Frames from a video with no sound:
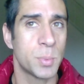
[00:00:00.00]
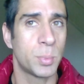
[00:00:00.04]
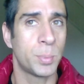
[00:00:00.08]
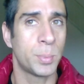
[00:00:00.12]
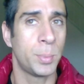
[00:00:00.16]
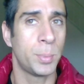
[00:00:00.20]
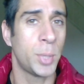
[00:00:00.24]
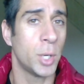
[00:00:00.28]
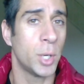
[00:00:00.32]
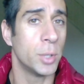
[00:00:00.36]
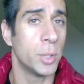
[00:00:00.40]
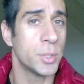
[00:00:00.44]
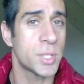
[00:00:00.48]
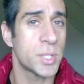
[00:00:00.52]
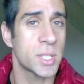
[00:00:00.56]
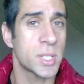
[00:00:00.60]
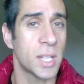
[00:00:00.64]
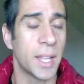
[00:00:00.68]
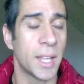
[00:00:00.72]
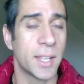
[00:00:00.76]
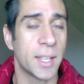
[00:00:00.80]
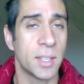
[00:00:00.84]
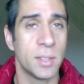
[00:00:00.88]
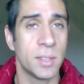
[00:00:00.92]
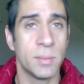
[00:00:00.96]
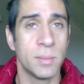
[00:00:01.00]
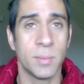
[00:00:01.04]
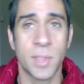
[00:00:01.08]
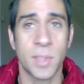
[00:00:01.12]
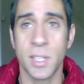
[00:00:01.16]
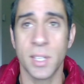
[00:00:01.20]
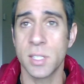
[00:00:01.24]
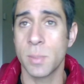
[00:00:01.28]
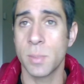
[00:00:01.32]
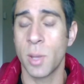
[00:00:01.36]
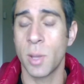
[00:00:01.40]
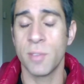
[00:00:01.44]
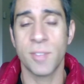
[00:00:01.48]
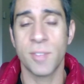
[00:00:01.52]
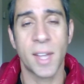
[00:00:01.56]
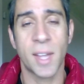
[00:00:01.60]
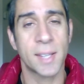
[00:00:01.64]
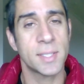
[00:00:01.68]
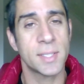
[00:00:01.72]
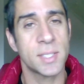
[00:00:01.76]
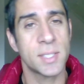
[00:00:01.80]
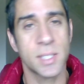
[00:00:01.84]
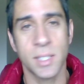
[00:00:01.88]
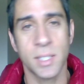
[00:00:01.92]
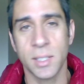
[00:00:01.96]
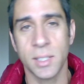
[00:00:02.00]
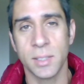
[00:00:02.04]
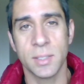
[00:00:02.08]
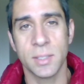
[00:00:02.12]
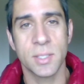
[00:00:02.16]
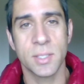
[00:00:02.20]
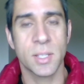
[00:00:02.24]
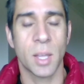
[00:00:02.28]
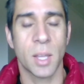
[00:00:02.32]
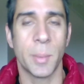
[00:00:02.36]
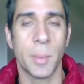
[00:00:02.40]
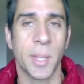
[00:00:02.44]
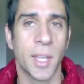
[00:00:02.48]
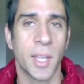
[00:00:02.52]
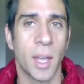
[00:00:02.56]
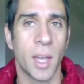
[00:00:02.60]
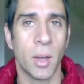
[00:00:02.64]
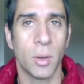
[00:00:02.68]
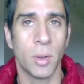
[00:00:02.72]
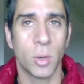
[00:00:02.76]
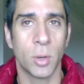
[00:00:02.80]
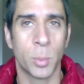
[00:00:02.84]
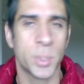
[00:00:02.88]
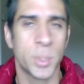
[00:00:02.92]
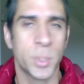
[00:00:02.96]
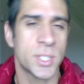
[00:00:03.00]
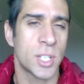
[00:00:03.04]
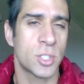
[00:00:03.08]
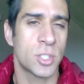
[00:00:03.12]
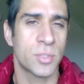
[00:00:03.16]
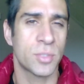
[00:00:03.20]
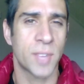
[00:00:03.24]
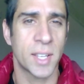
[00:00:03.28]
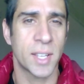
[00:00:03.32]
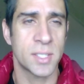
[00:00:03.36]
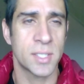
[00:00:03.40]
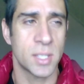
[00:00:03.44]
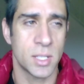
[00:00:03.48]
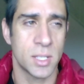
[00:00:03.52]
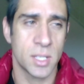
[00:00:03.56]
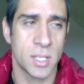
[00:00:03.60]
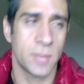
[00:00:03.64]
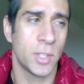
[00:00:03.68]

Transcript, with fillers: Post like things about vaccines coming out or potential vaccines,